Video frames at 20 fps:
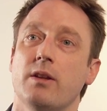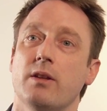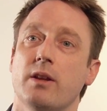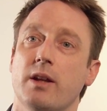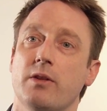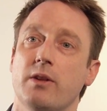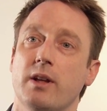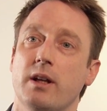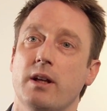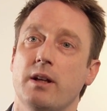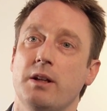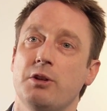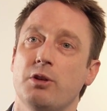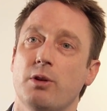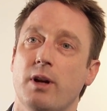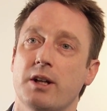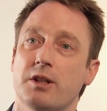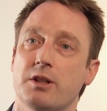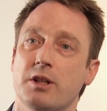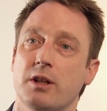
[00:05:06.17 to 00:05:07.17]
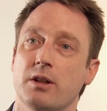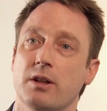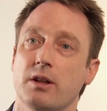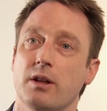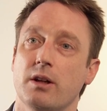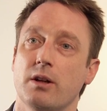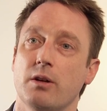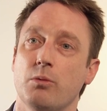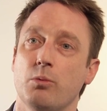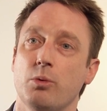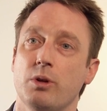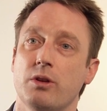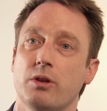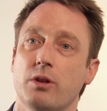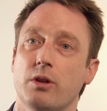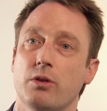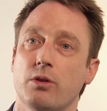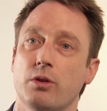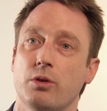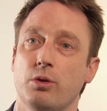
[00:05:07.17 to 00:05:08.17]
that they're interacting
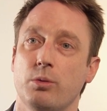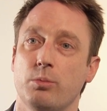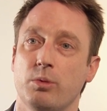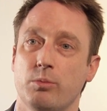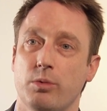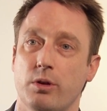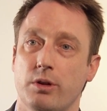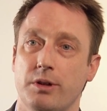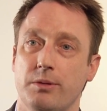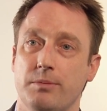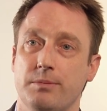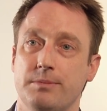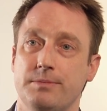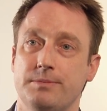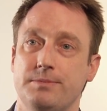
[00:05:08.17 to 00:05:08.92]
with the human body.